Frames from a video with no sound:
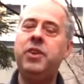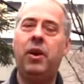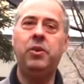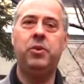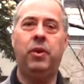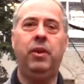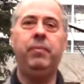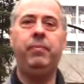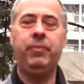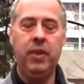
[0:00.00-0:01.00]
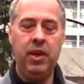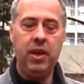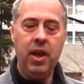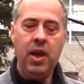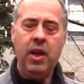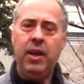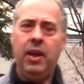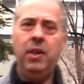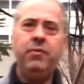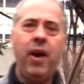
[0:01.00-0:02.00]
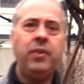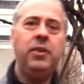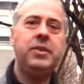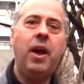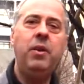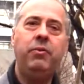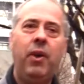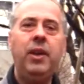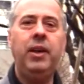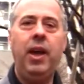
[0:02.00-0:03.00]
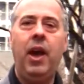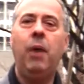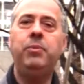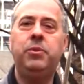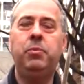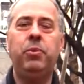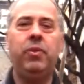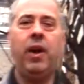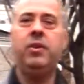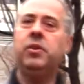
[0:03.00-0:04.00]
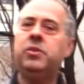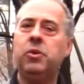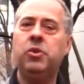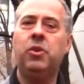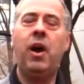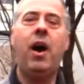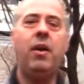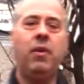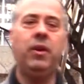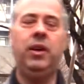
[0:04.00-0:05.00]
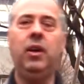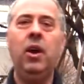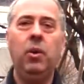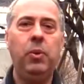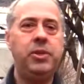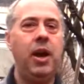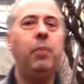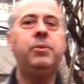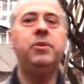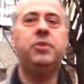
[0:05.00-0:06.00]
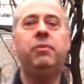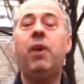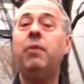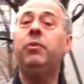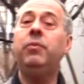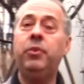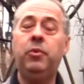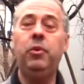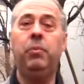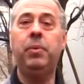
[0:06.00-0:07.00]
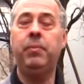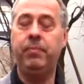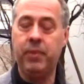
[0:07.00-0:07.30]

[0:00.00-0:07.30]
and territory. In fact, this kind of fighting helps to provide a social hierarchy, which helps the survival of the group.